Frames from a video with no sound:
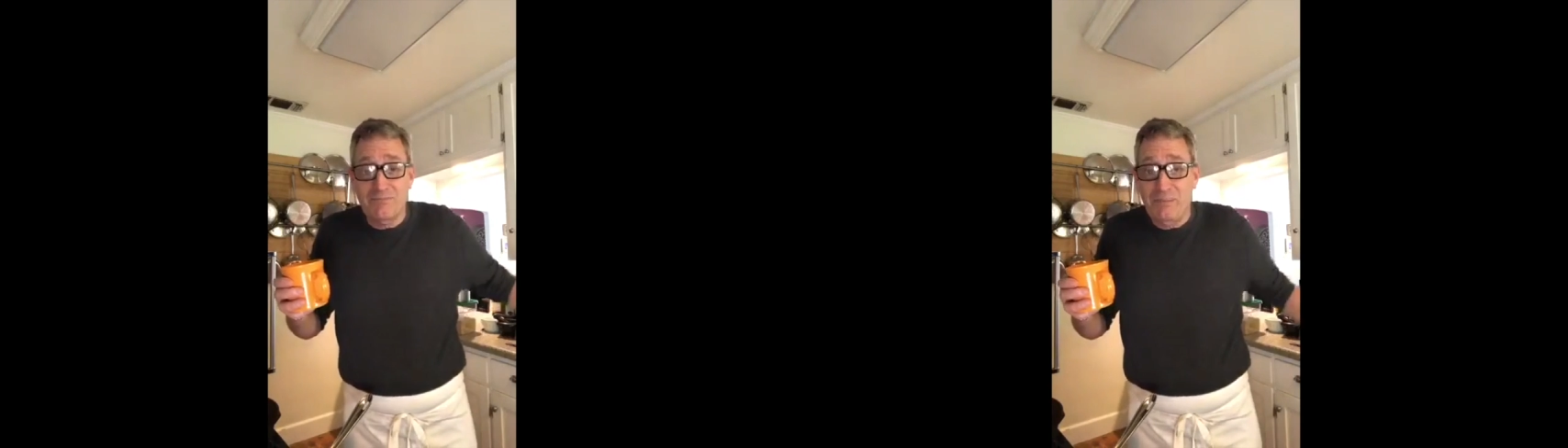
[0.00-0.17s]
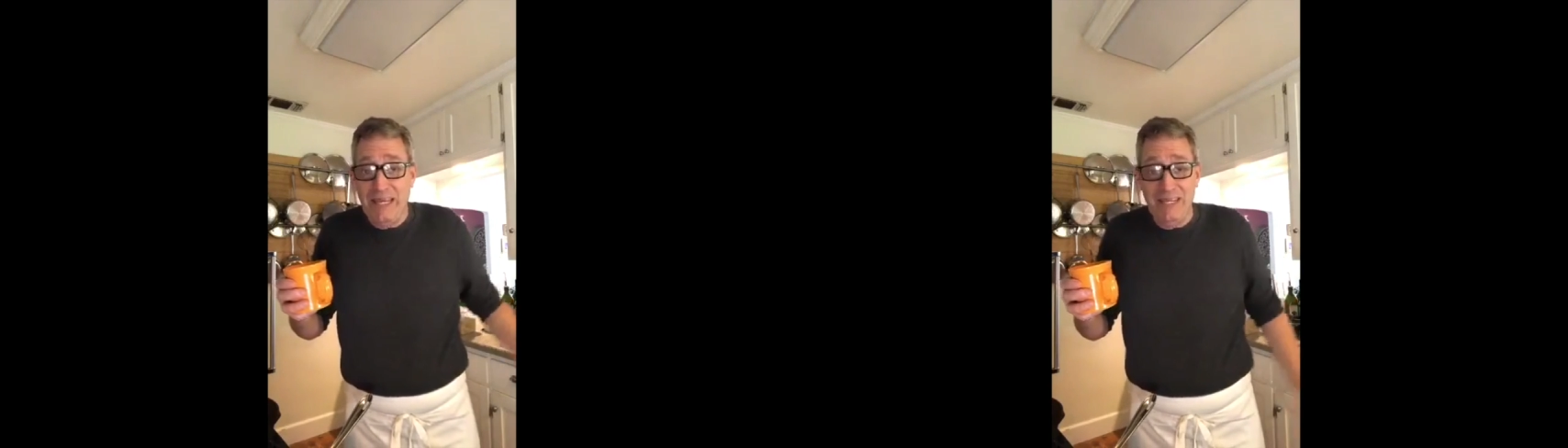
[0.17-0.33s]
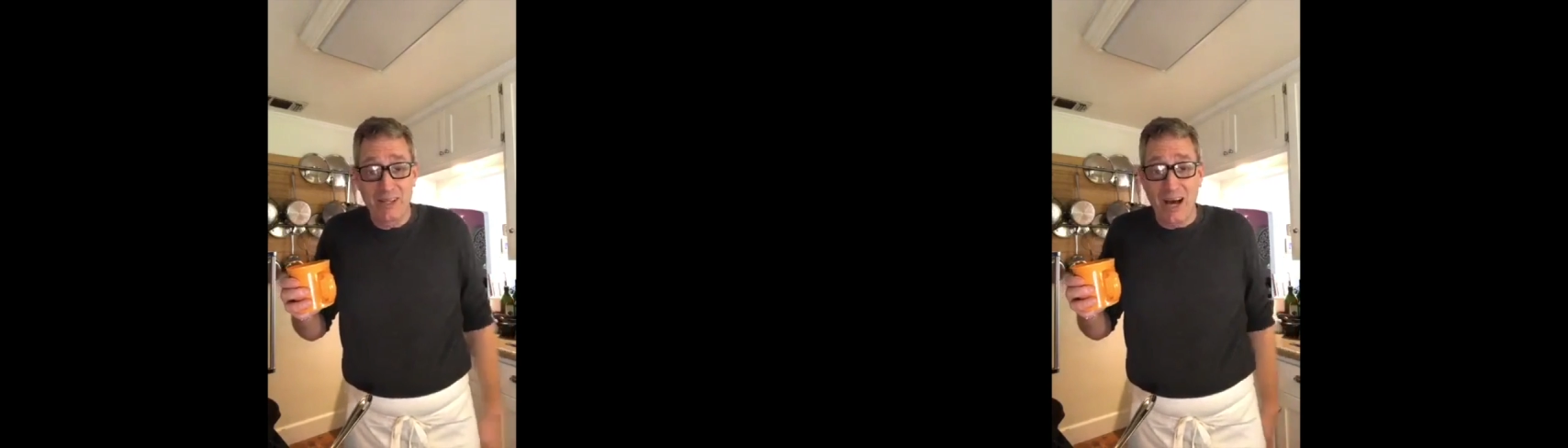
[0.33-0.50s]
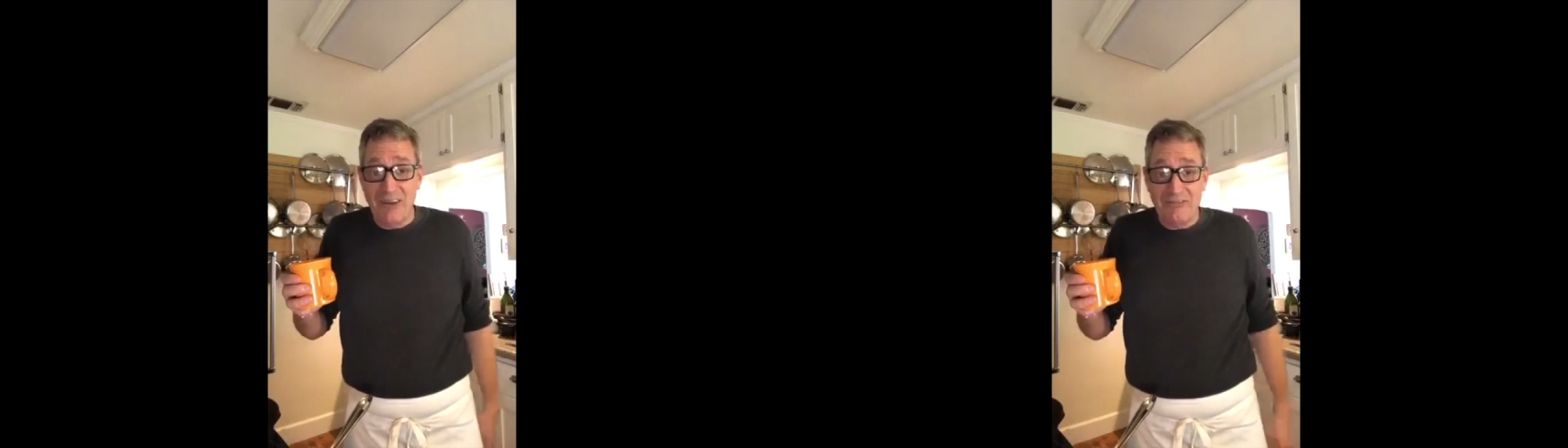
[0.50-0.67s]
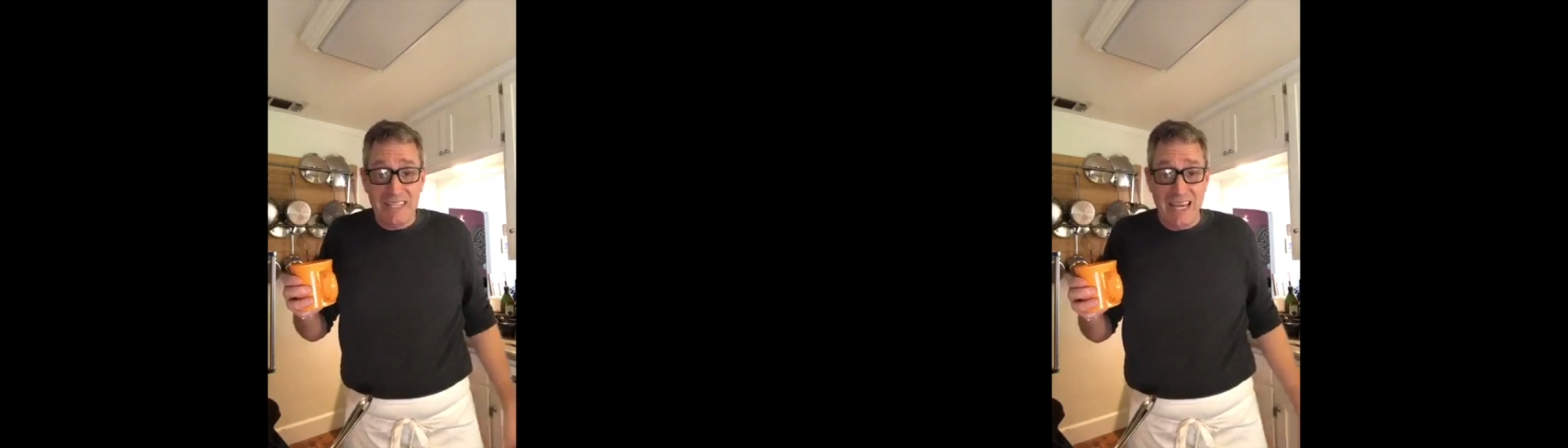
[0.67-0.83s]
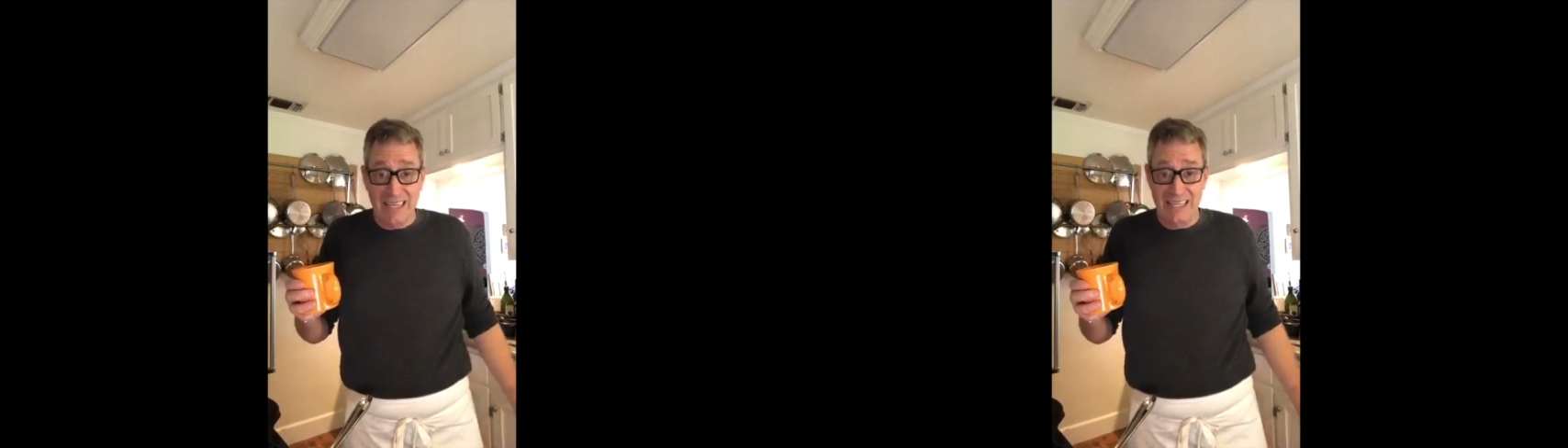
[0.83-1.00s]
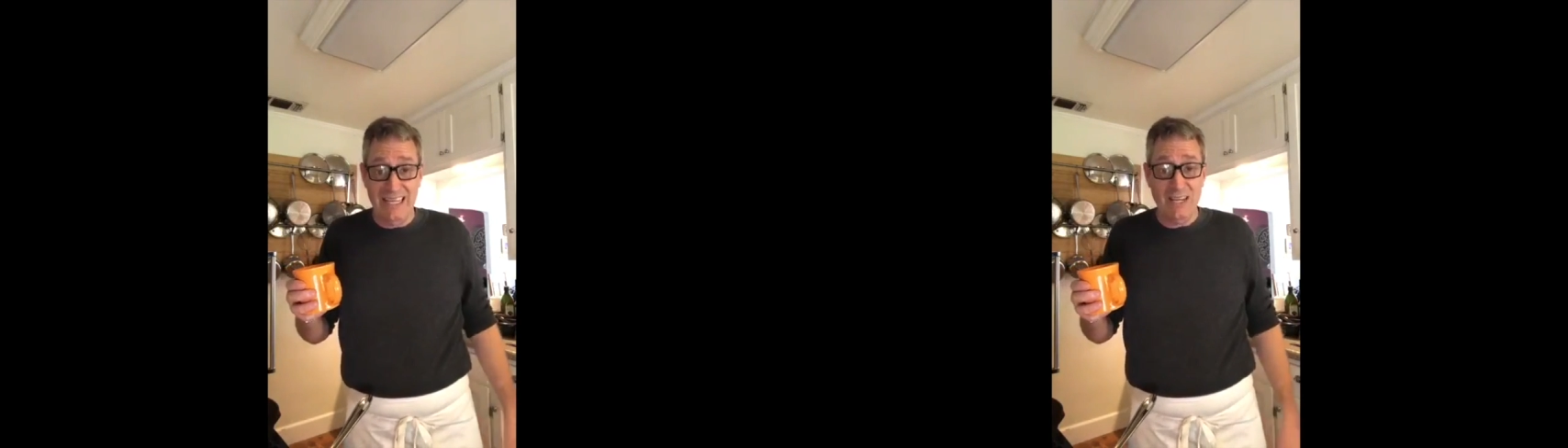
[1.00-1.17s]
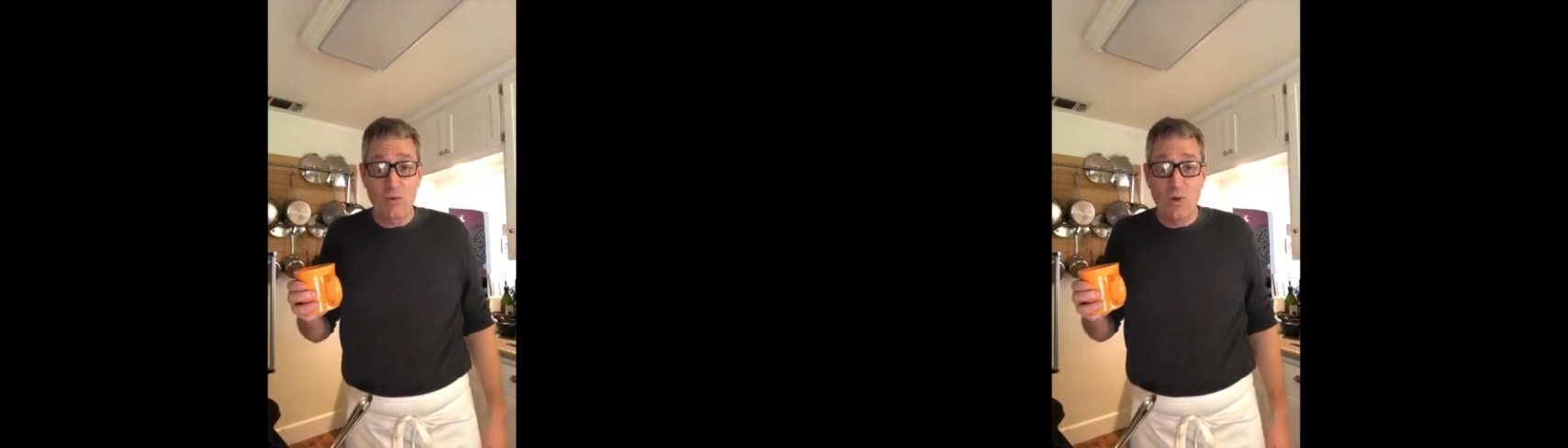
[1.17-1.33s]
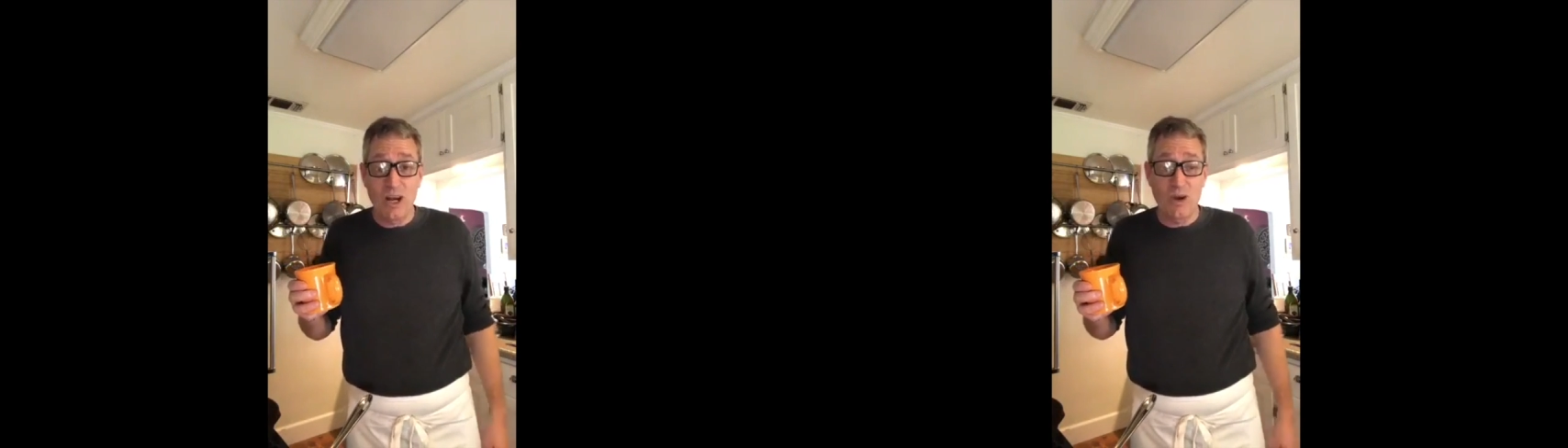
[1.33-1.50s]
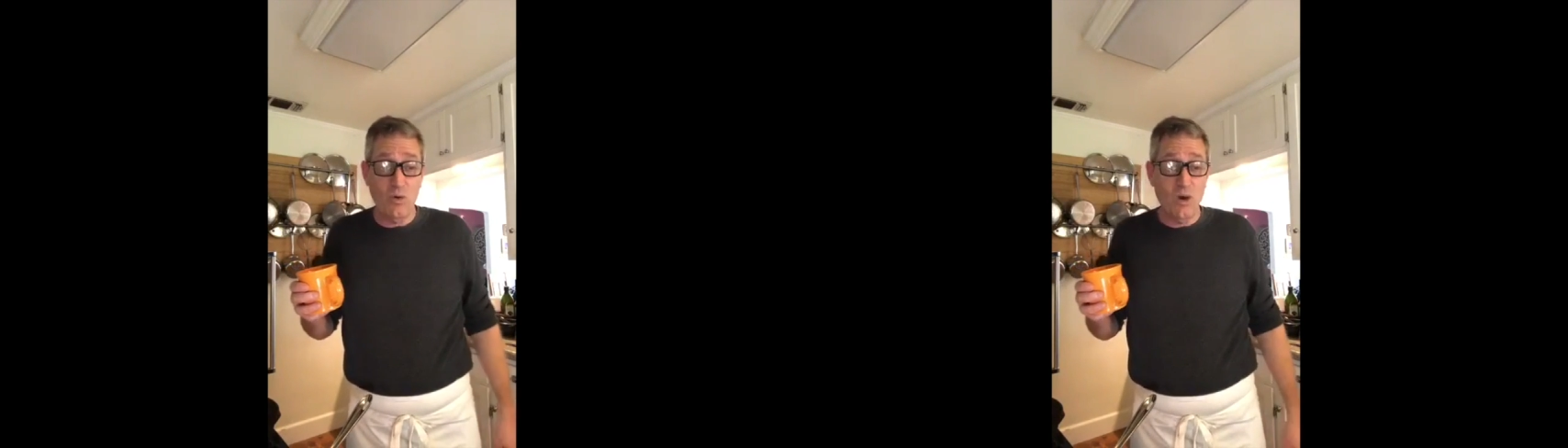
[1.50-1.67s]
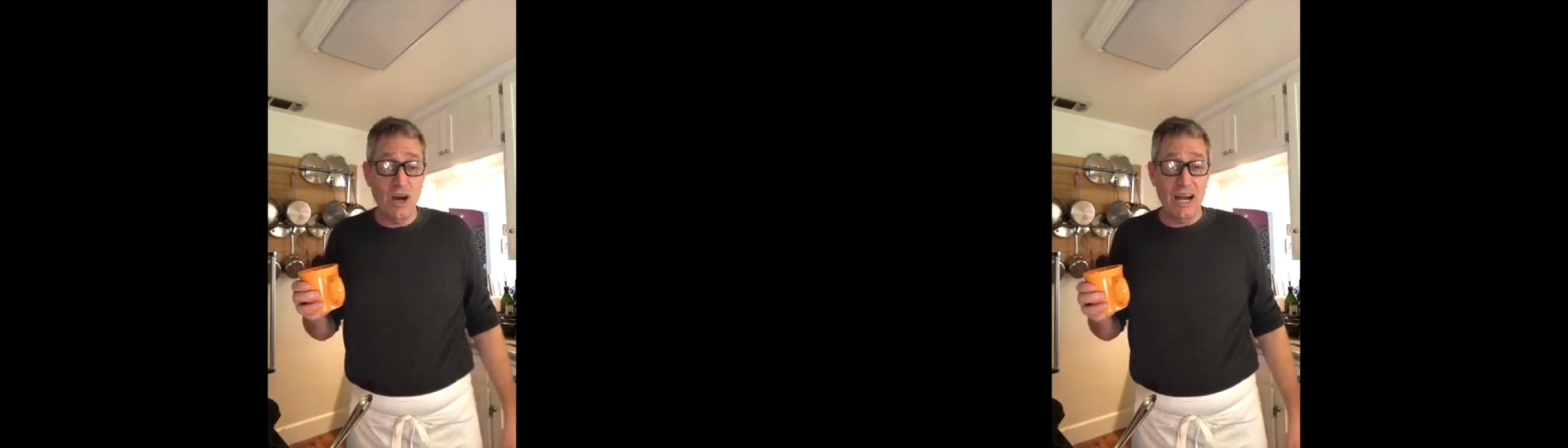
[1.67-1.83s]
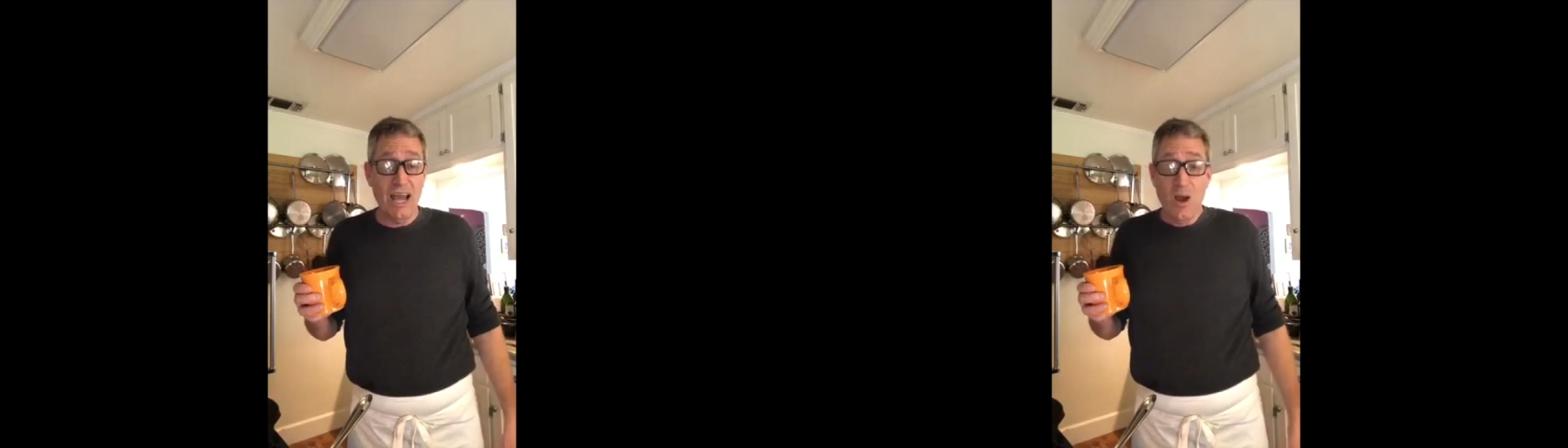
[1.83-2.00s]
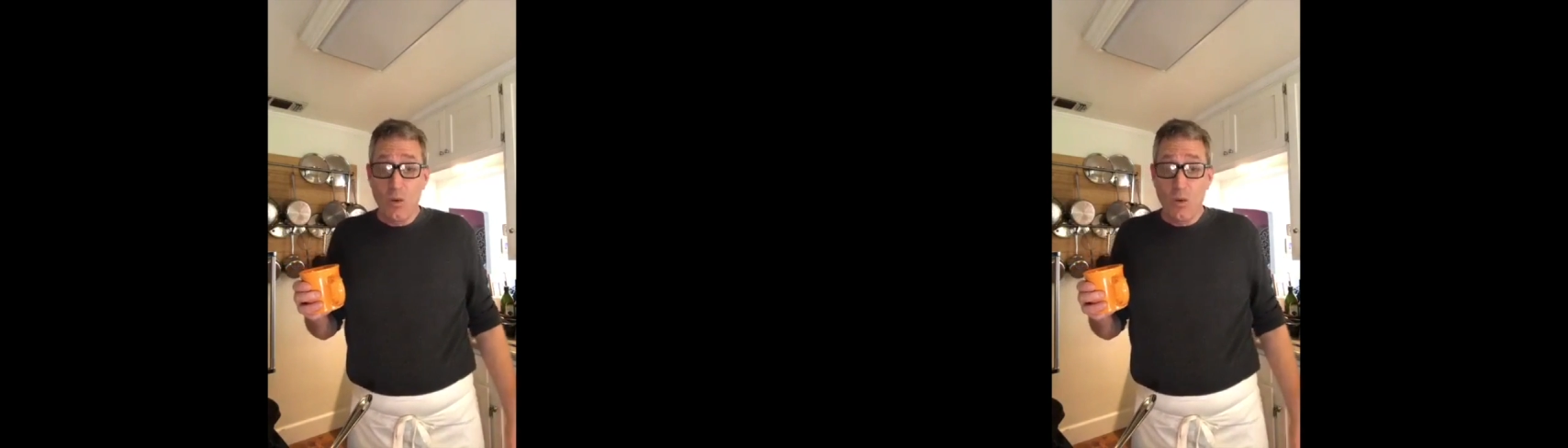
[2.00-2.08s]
Pilaf Technique 101.